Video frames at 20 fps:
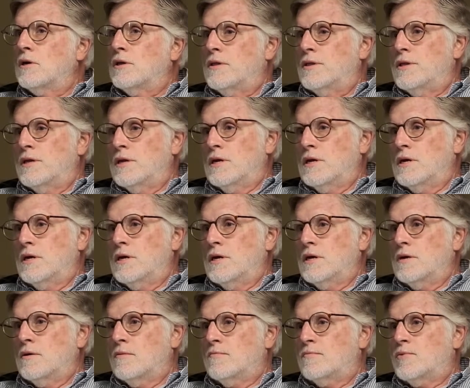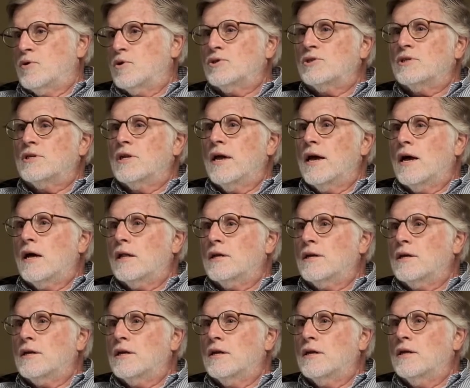the
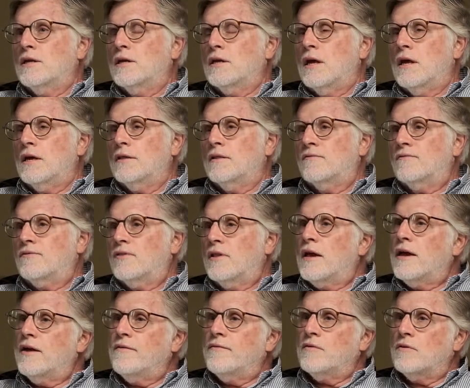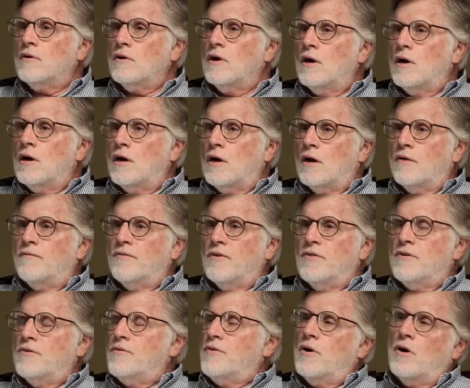personality and the flavor of
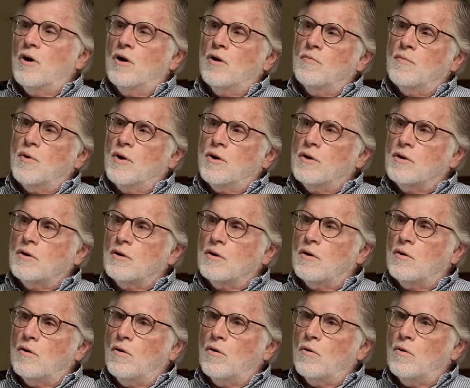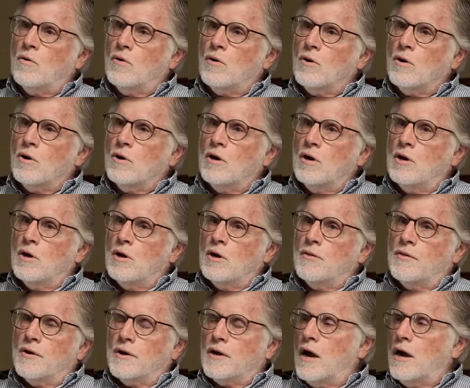either the homeowner or
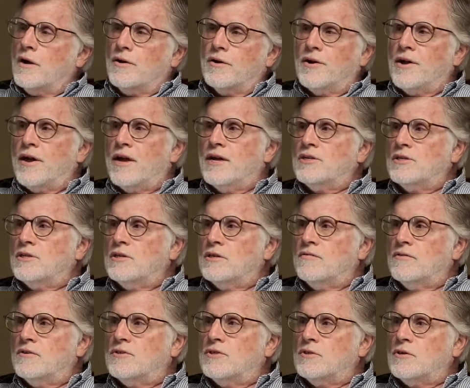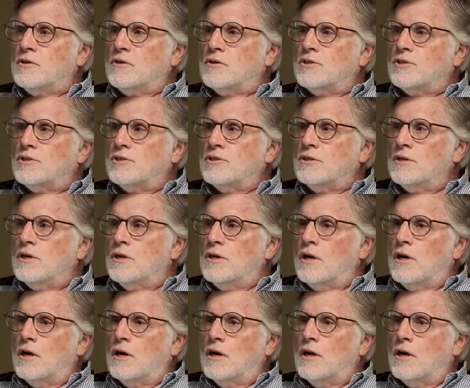the congregation of a church.